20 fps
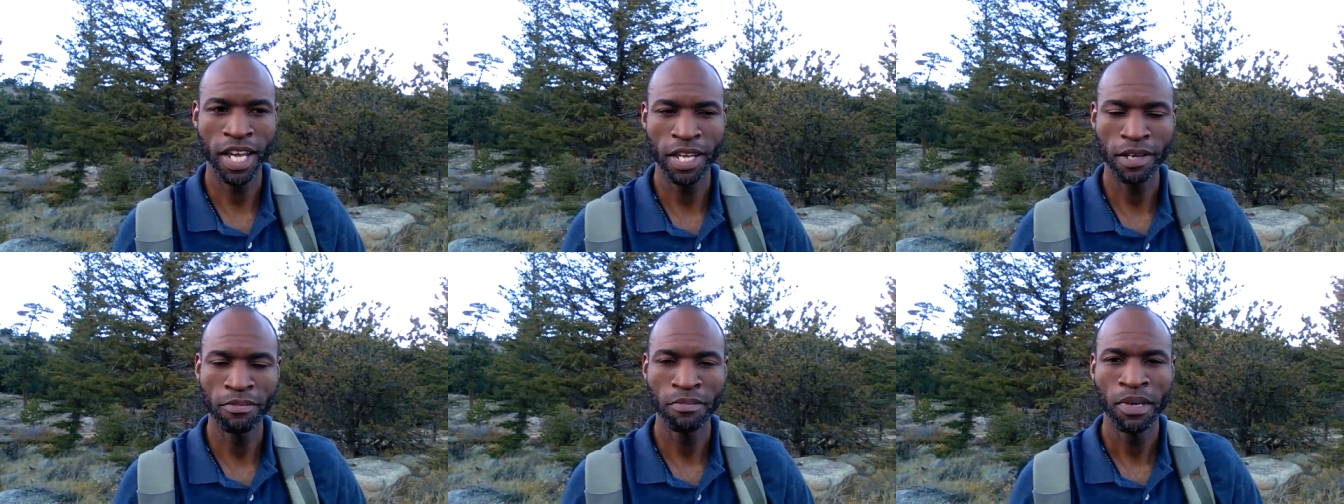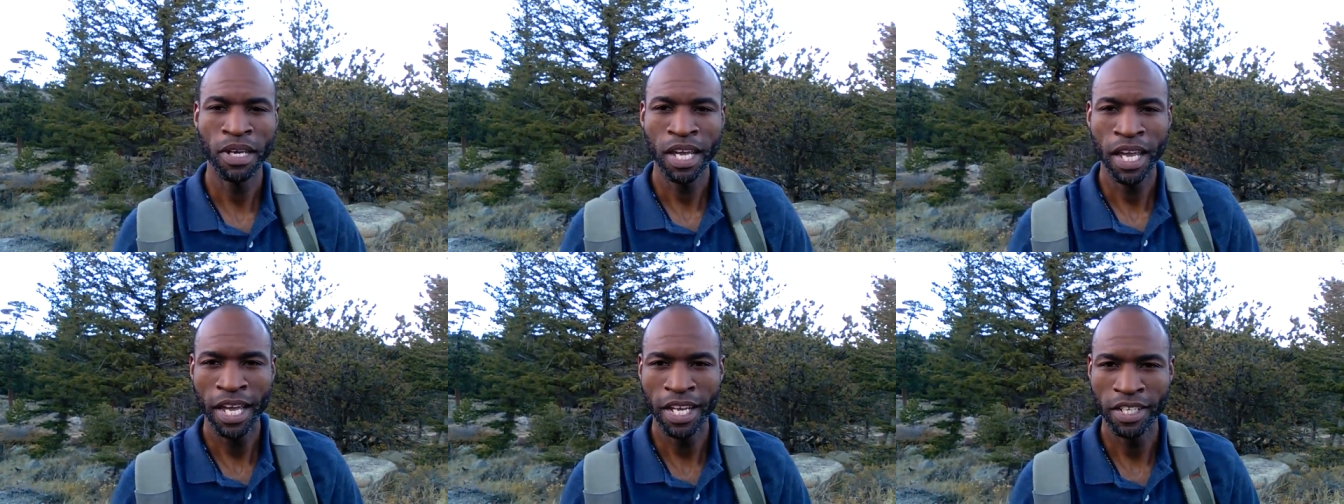
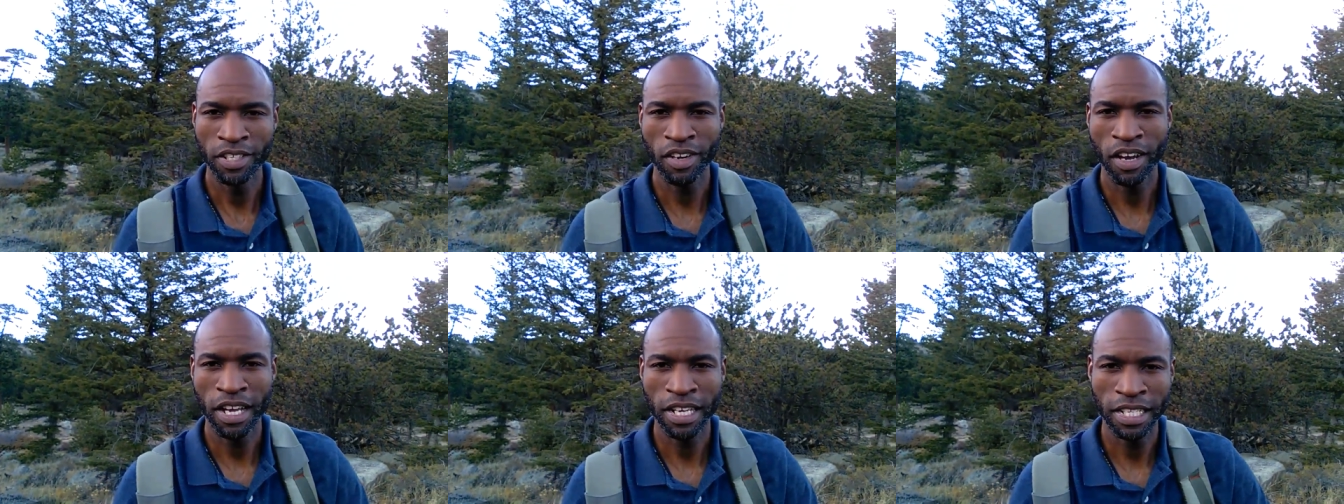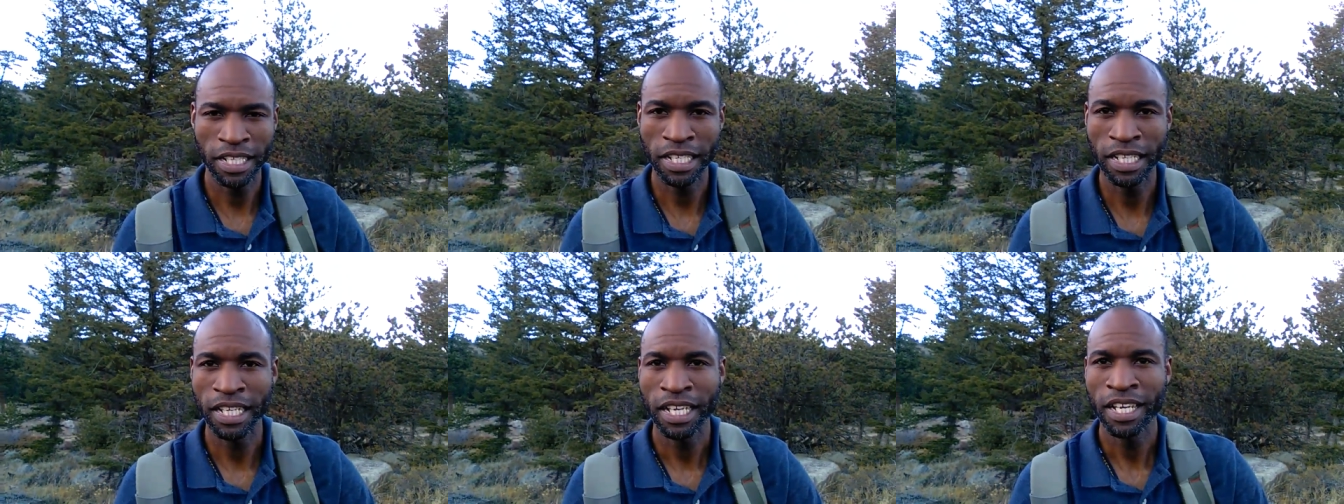name and your
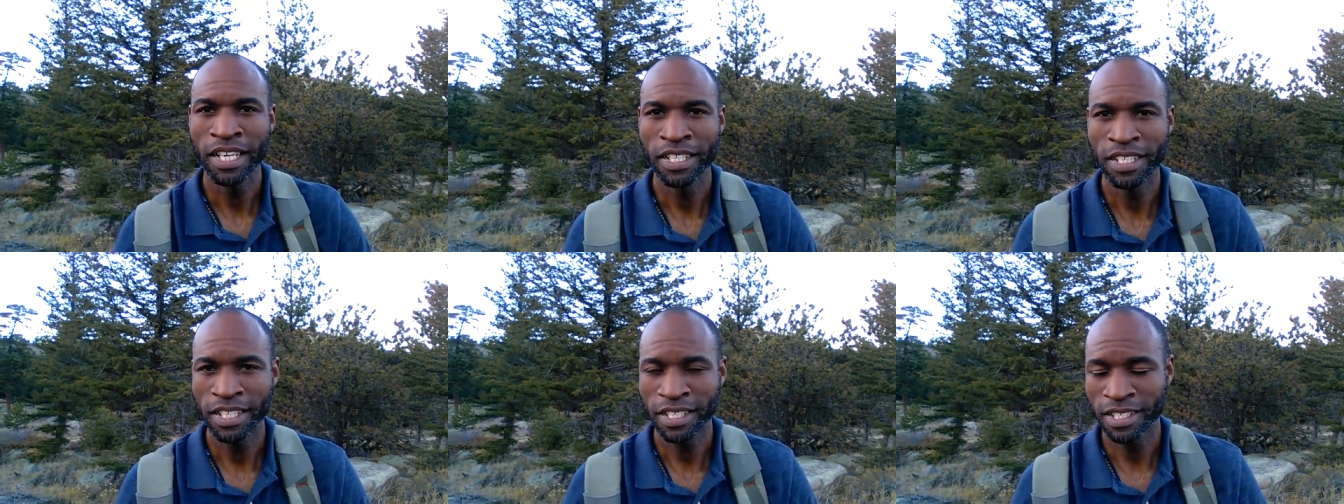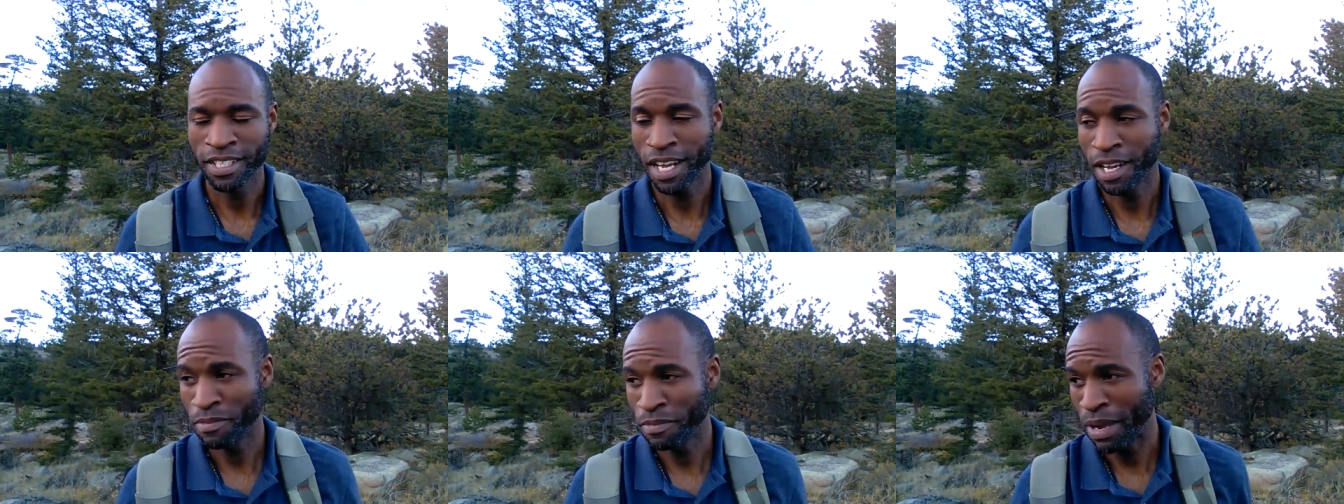ID
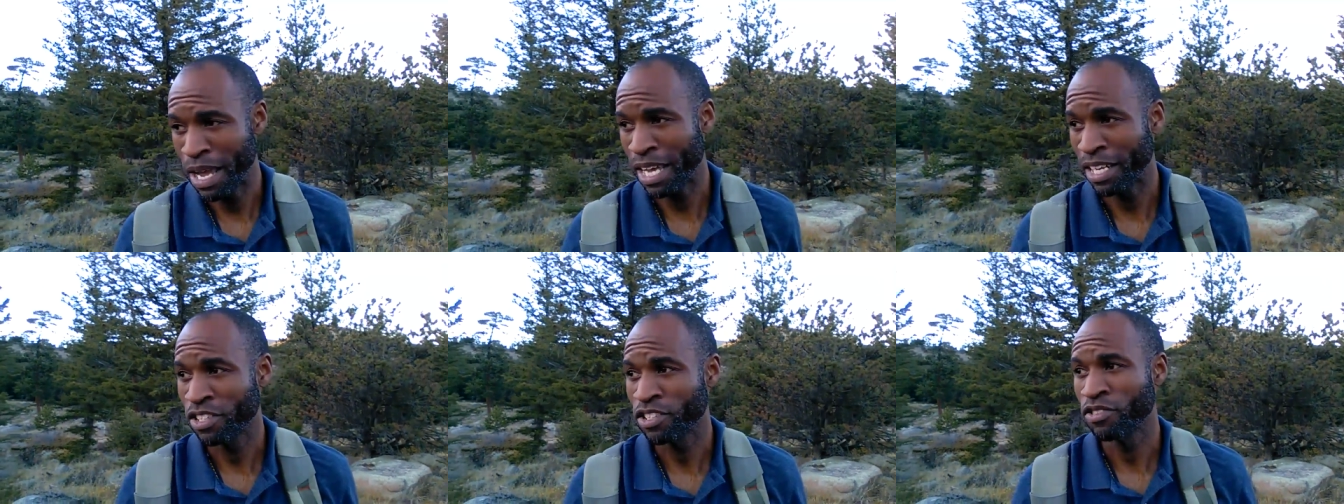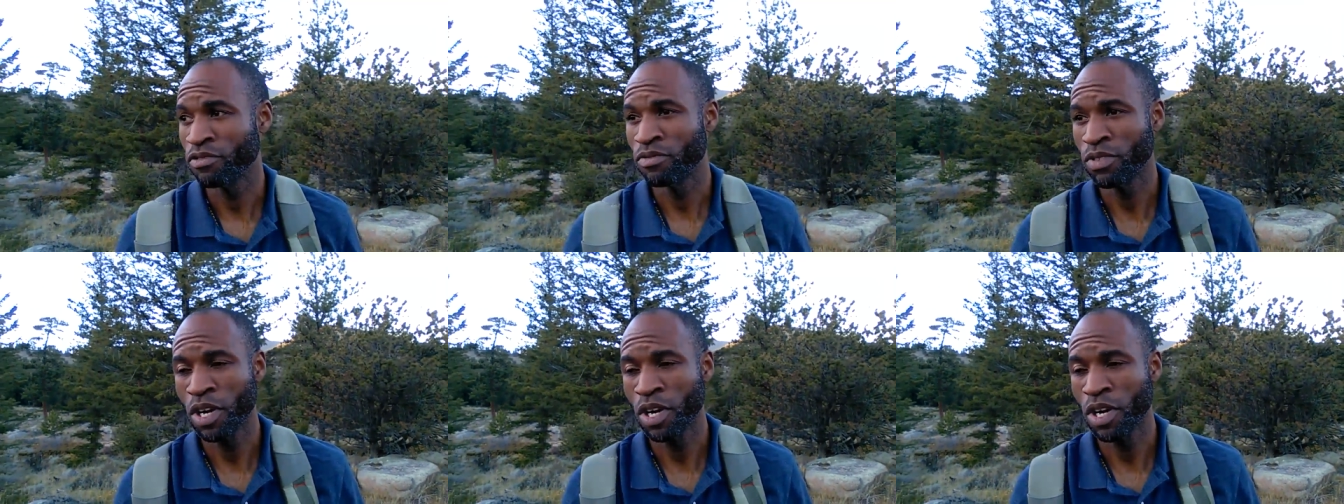does not match.